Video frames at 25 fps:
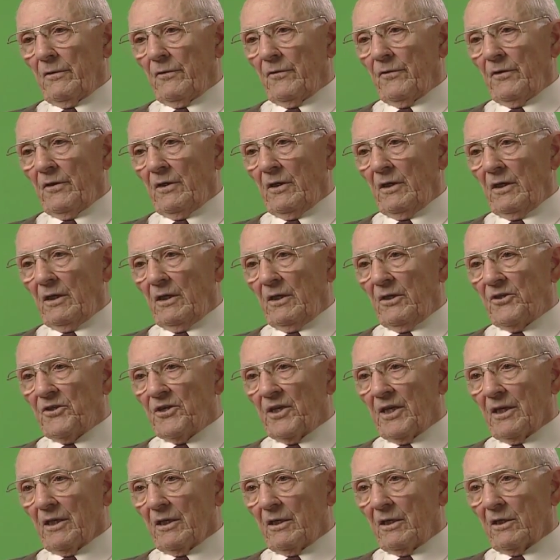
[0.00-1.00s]
the
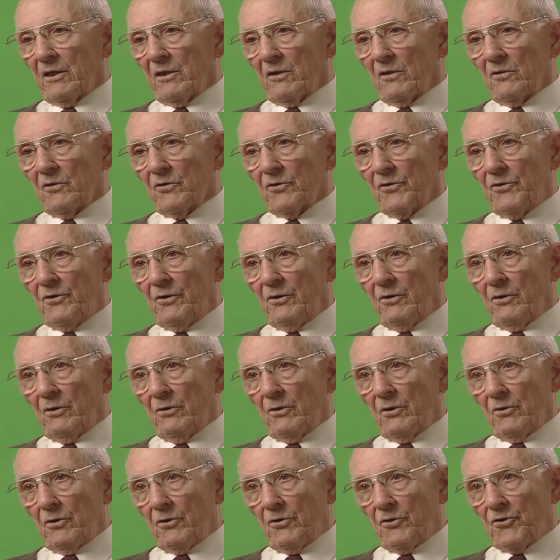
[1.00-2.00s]
technical
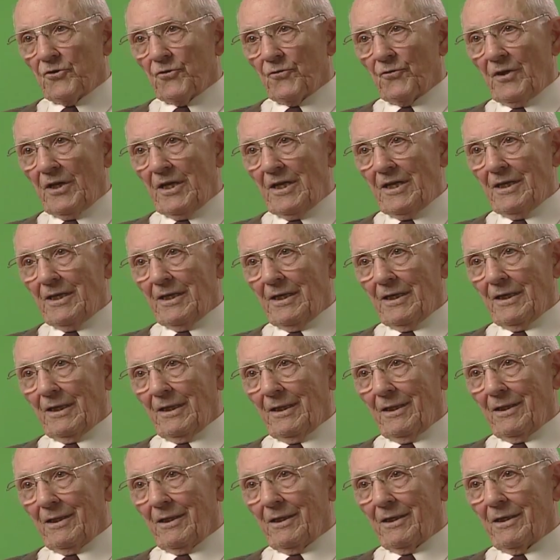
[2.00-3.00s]

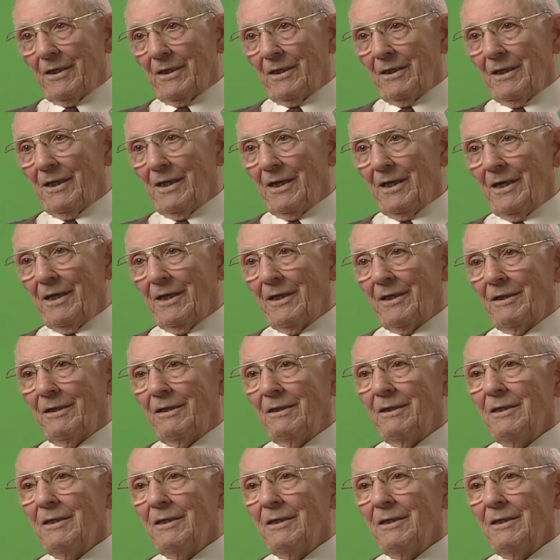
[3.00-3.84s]
training that I had